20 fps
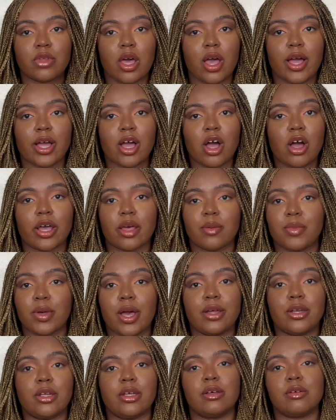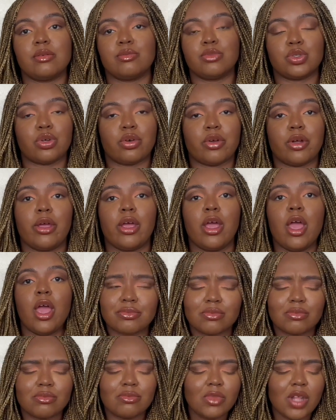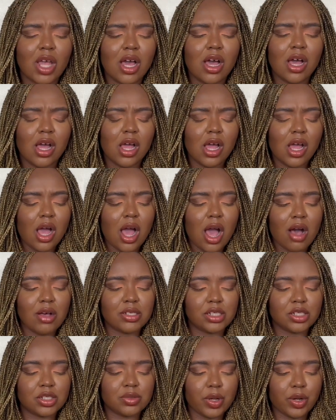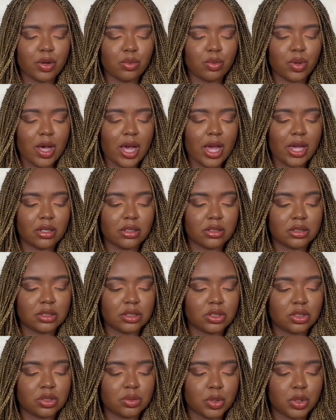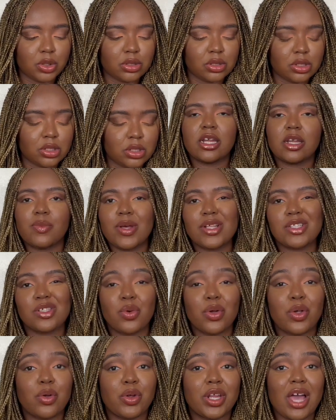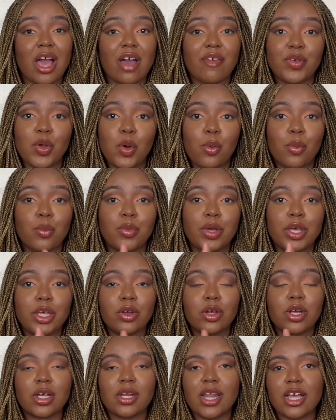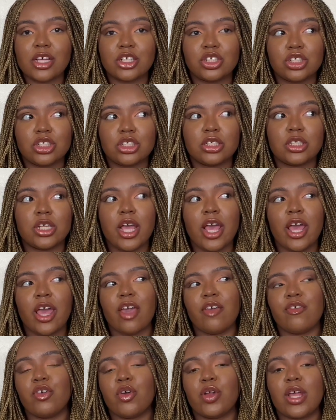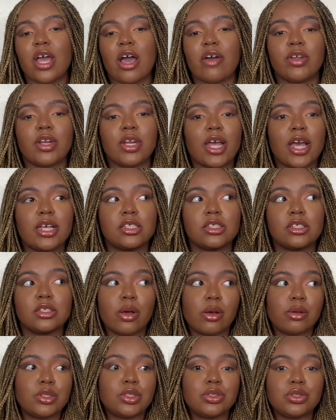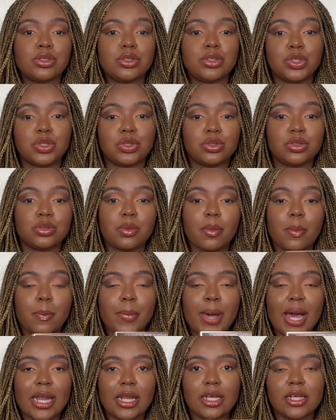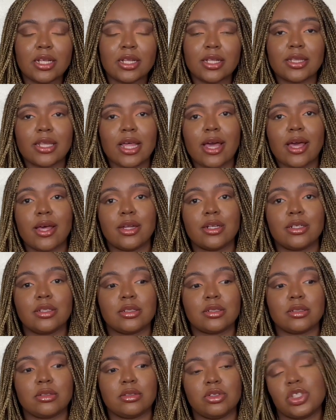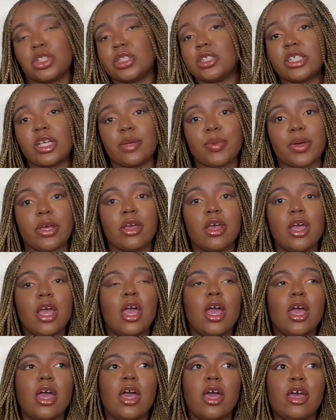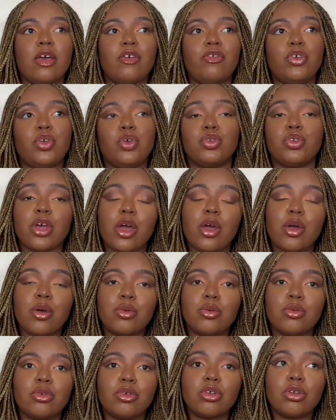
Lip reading: can't get behind it. I'm sorry. I'll stick to my normal eyeliners, to be honest. It depends on what you already have in your collection. If you already have a nice go-to nude palette, then you can skip it. If you don't,